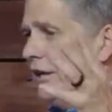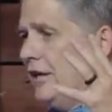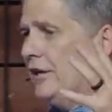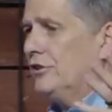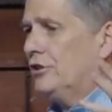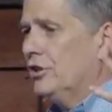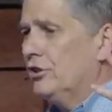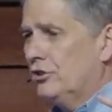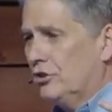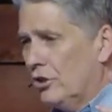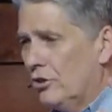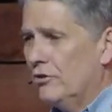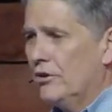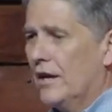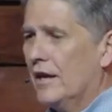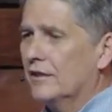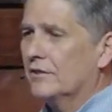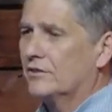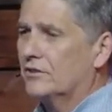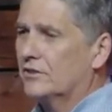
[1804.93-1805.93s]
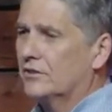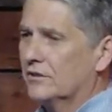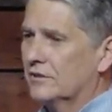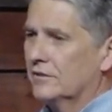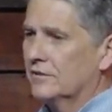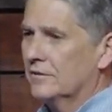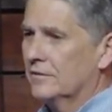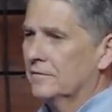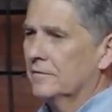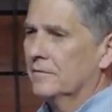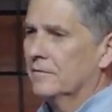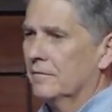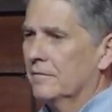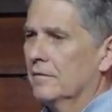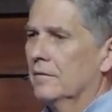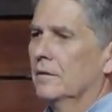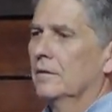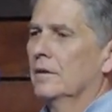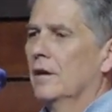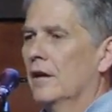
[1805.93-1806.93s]
I get to do this.
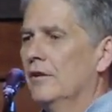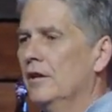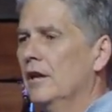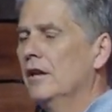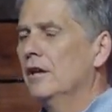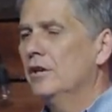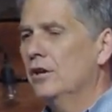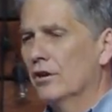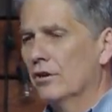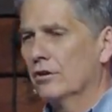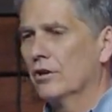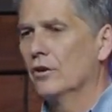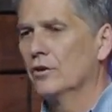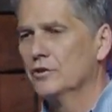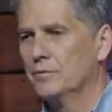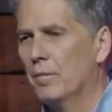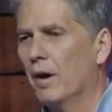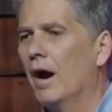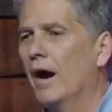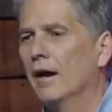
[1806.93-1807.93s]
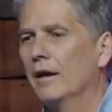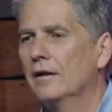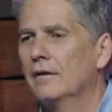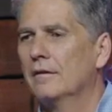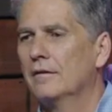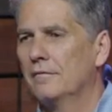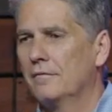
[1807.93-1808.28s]
And then a year goes by.